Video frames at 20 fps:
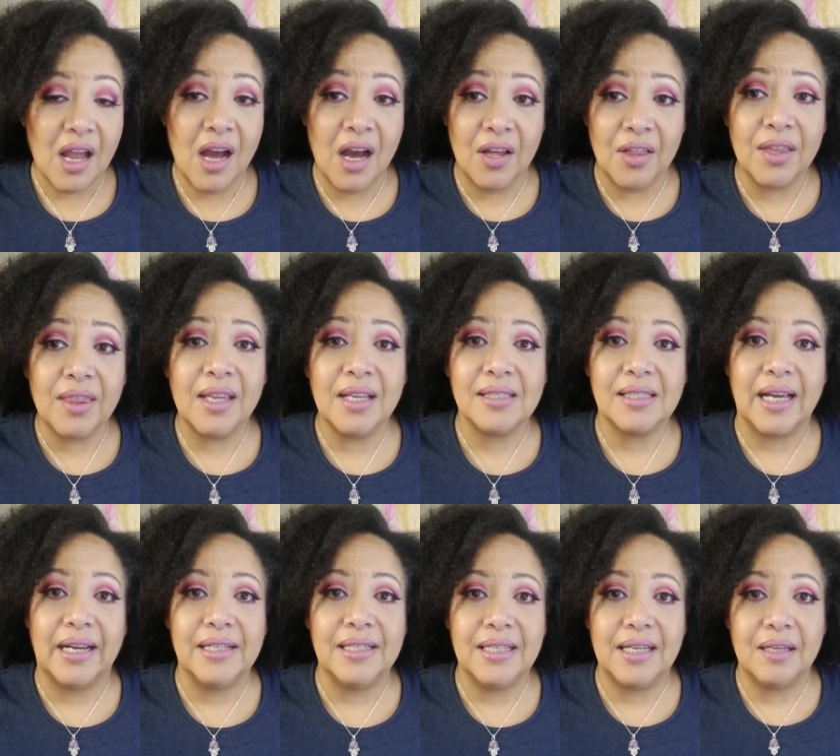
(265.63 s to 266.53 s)
Other things
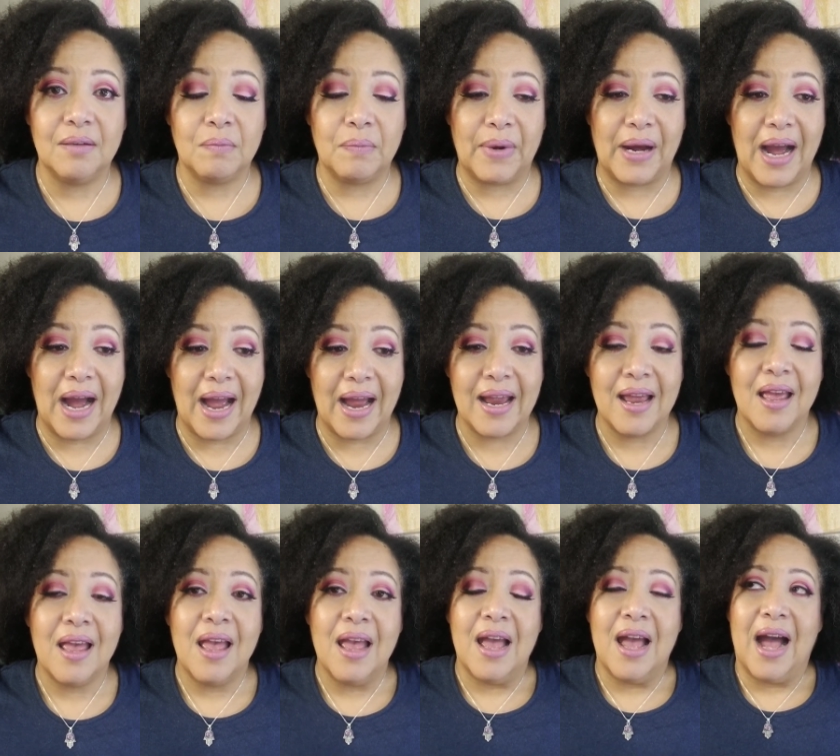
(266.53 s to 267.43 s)
I didn't buy,
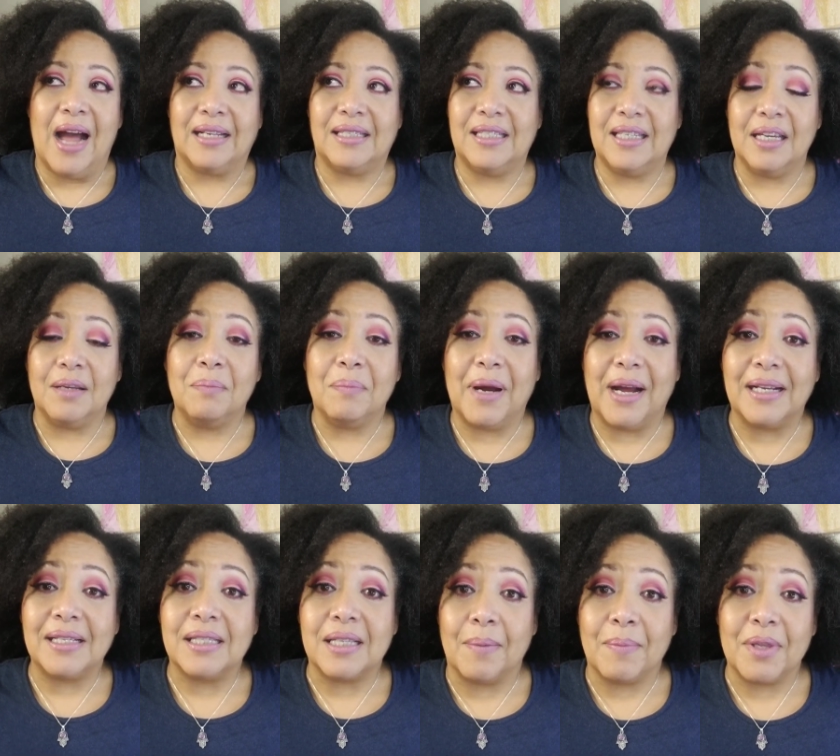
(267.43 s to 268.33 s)
I didn't
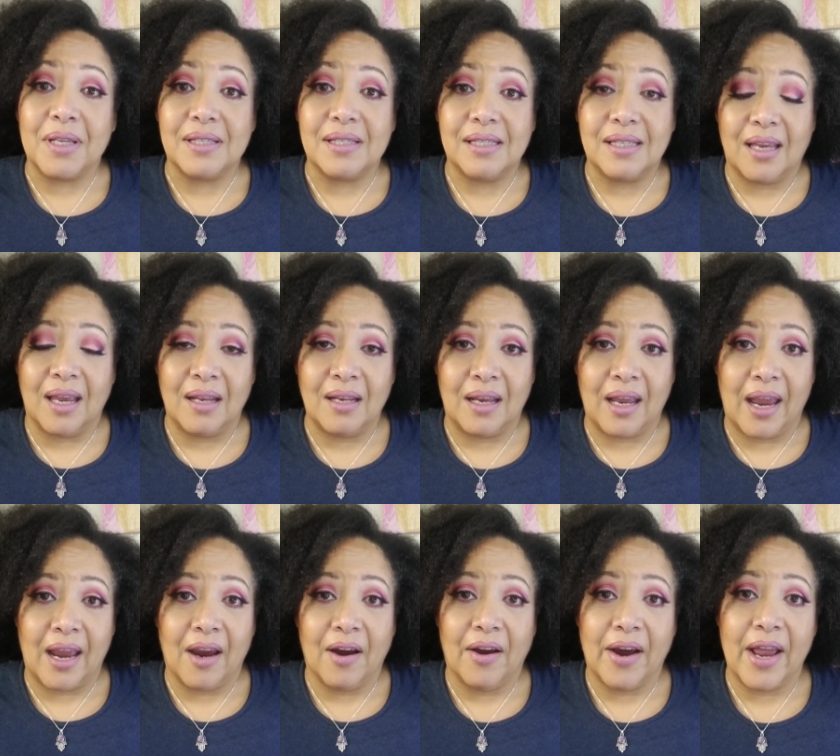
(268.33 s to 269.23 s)
buy some of the
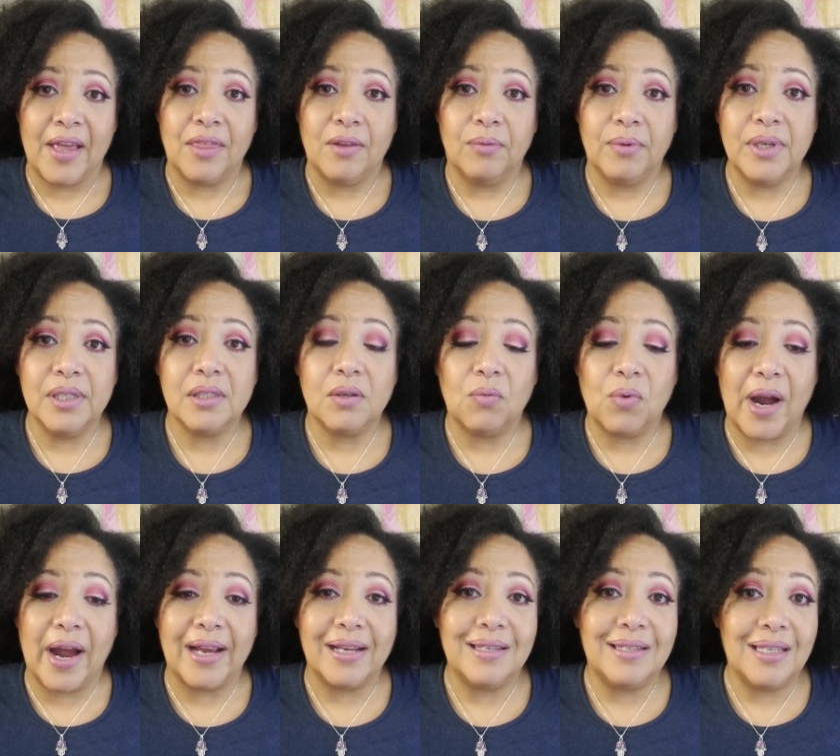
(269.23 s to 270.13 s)
skincare. And the reason
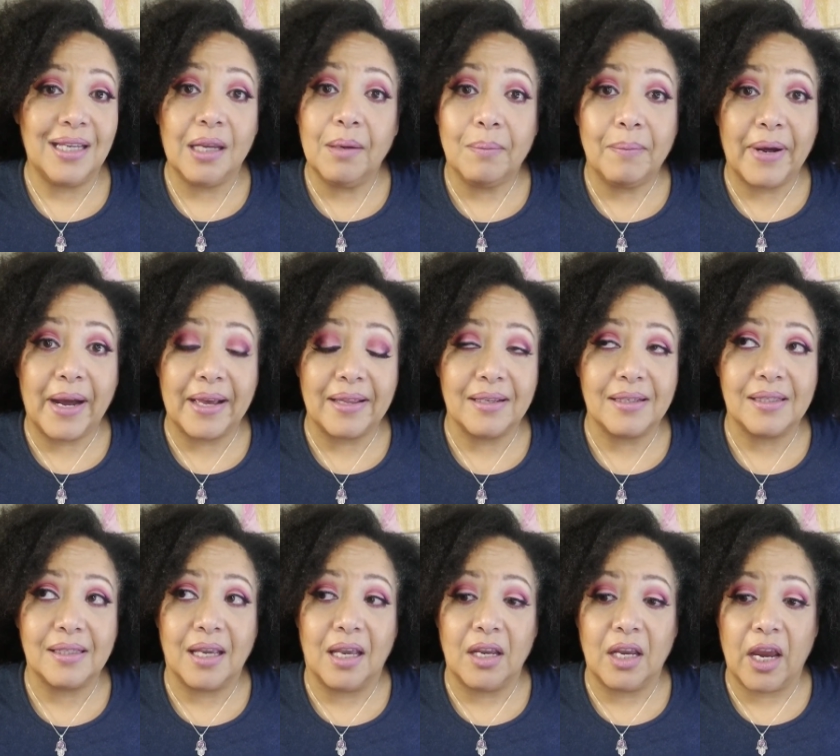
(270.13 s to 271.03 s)
why I didn't buy the
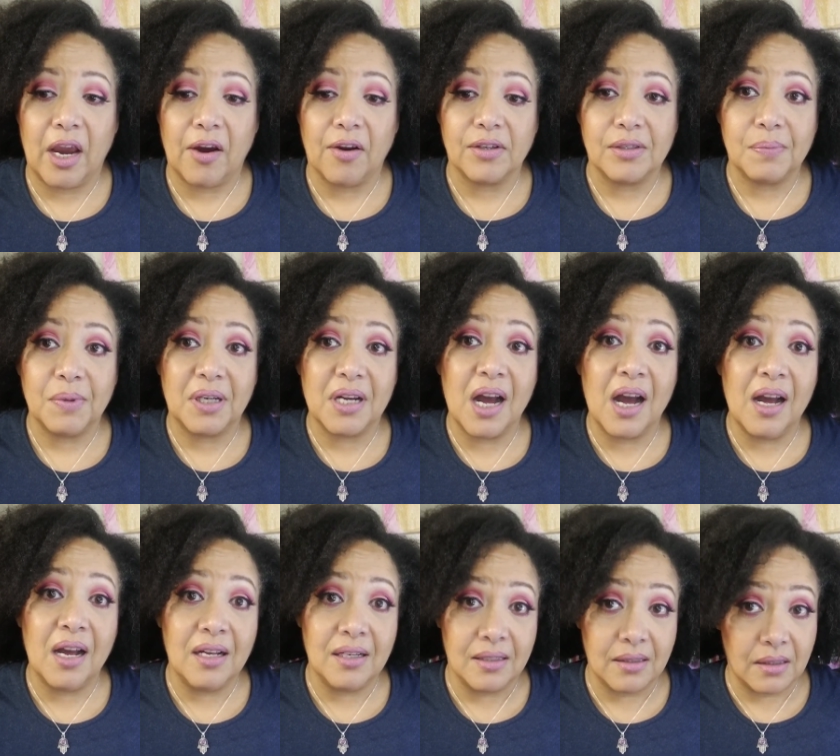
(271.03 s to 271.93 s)
skincare is
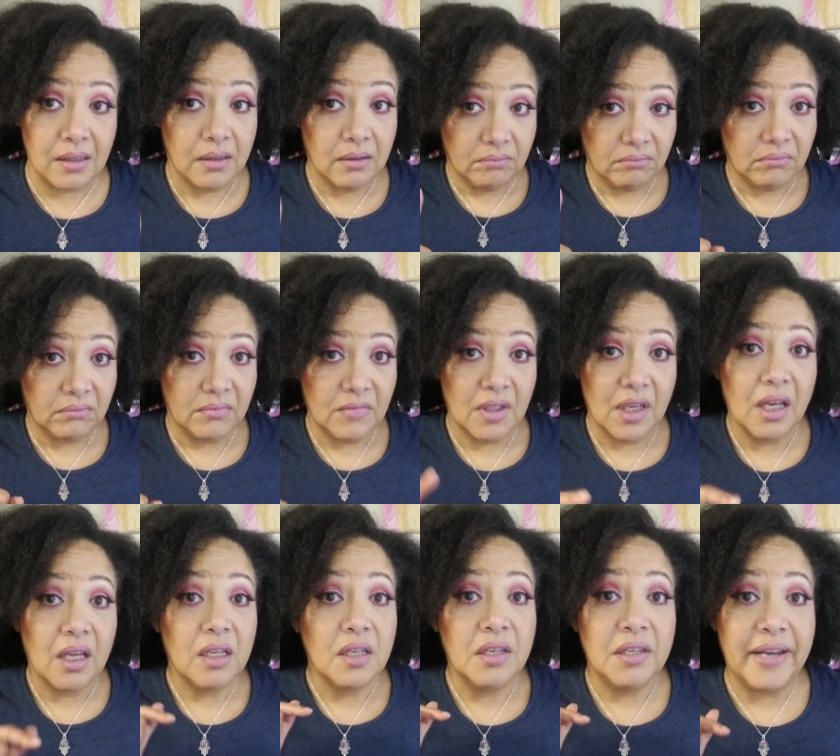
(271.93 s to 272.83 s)
because
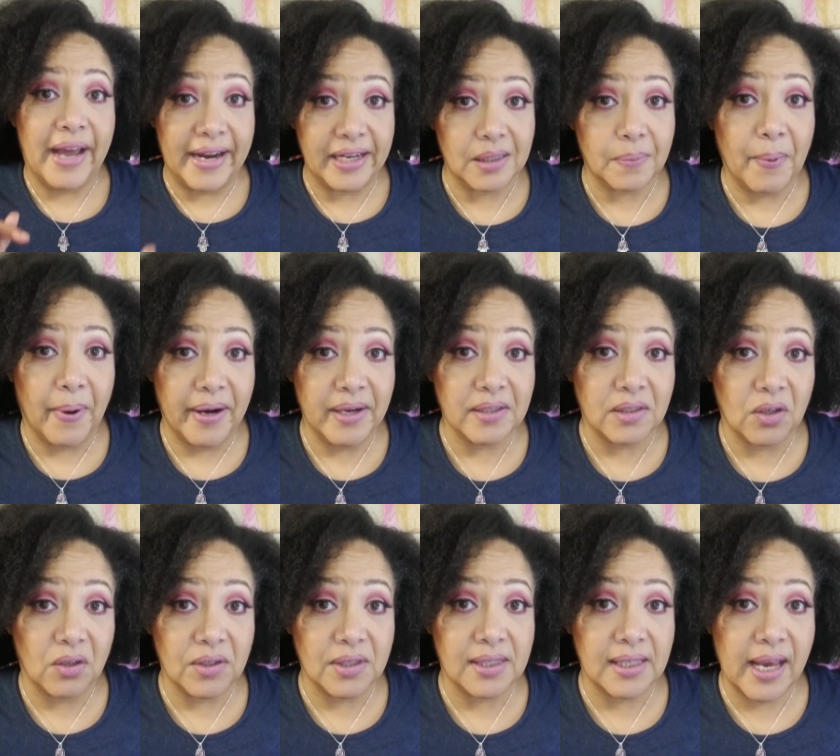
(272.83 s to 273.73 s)
nice price
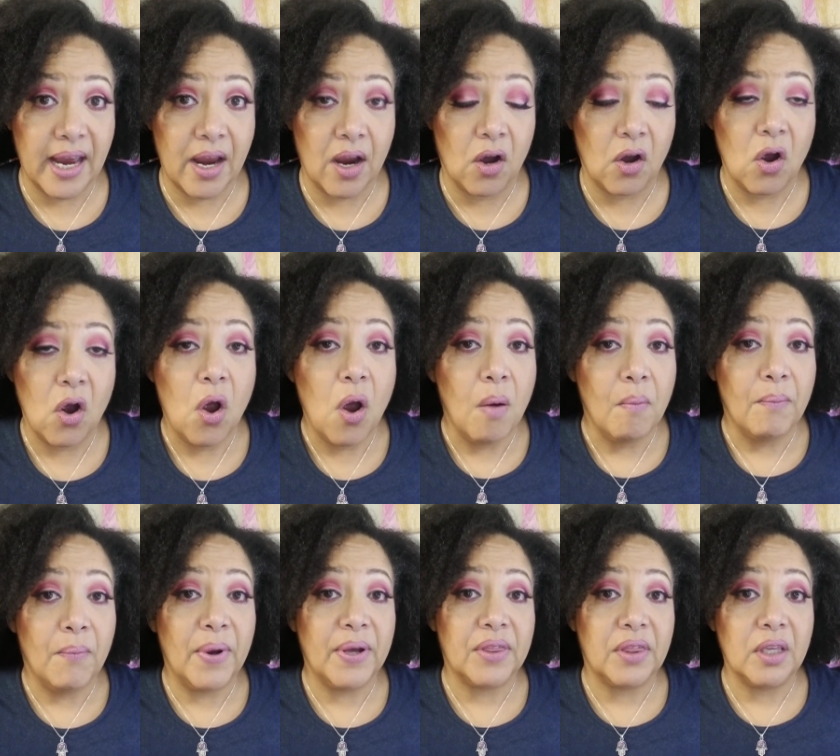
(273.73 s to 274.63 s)
on sale,
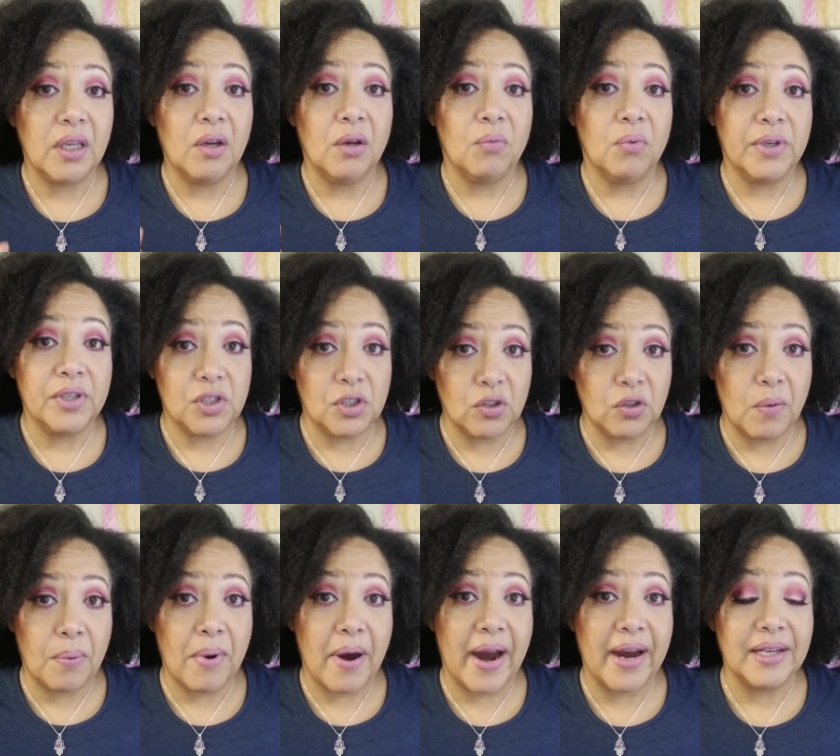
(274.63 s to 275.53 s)
but the original
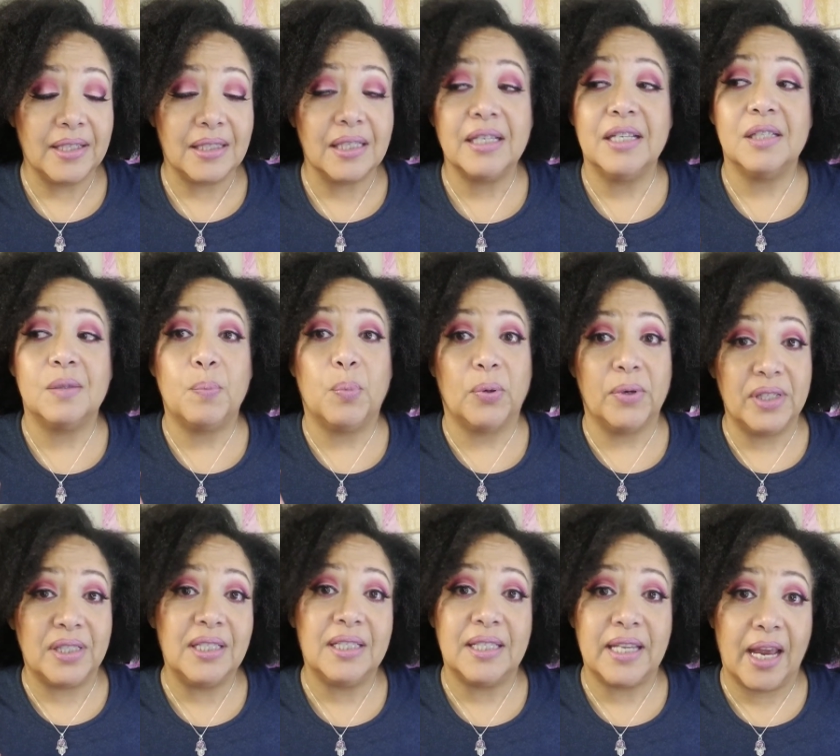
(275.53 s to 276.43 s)
price is
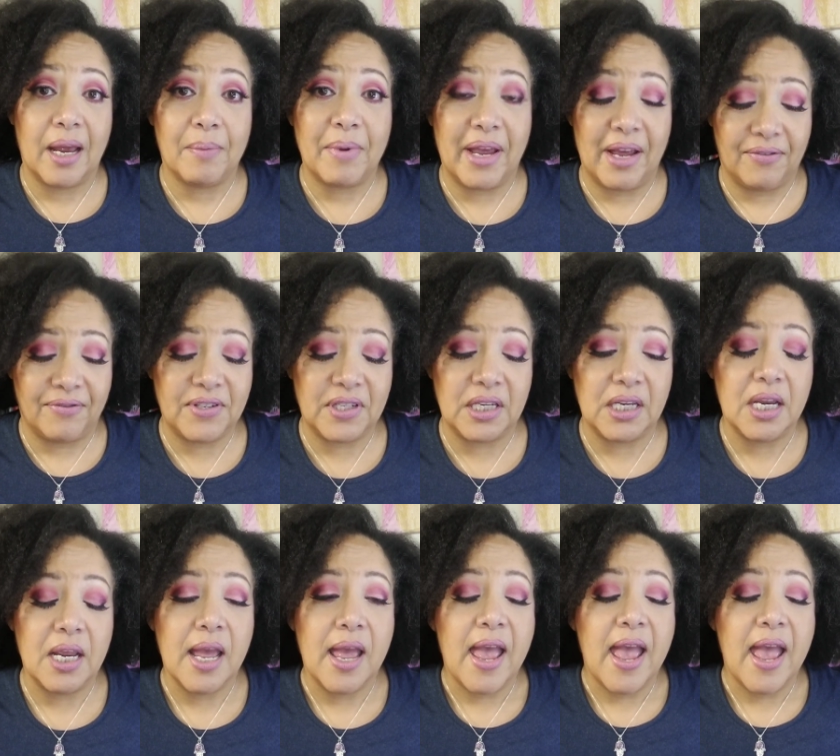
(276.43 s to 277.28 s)
pretty damn hefty.